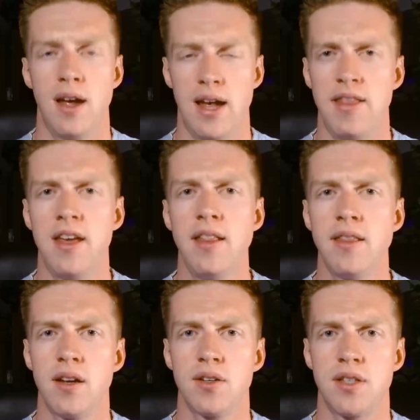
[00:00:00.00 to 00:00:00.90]
And then
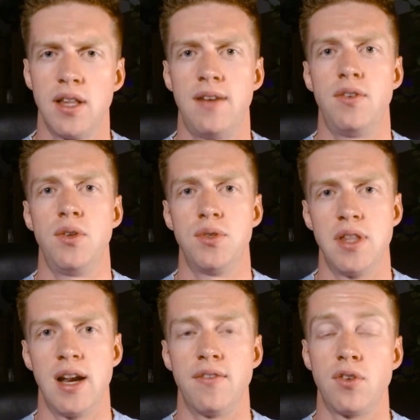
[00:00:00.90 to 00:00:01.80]
there's the levels
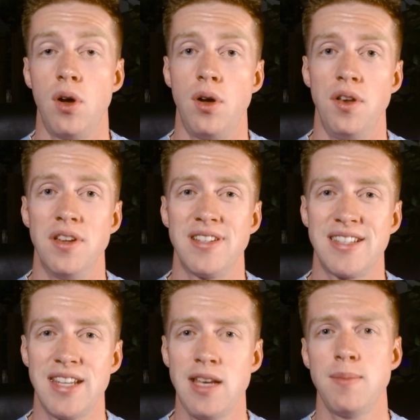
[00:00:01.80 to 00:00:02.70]
that I've called
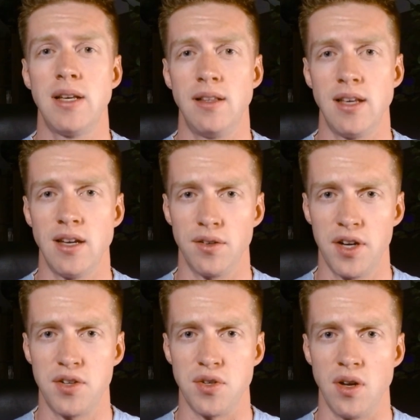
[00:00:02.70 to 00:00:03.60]
seemingly
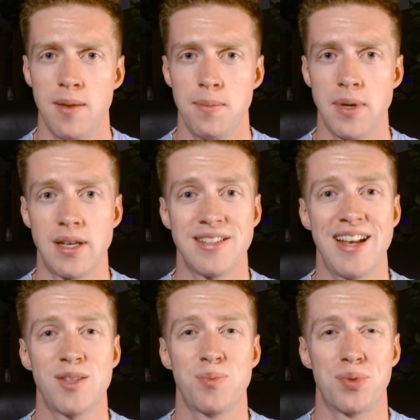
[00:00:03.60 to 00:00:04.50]
original, because
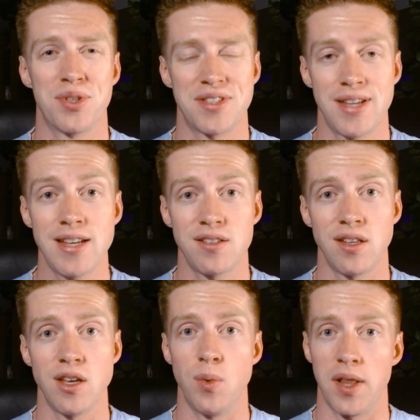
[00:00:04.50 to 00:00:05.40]
that's
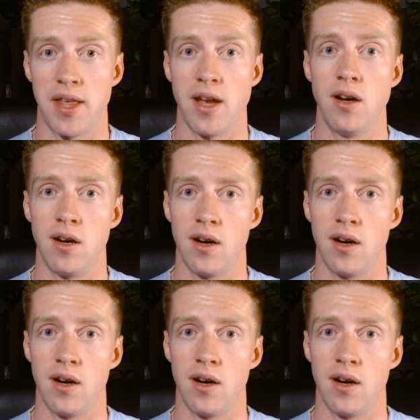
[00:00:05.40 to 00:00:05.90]
precisely what they are.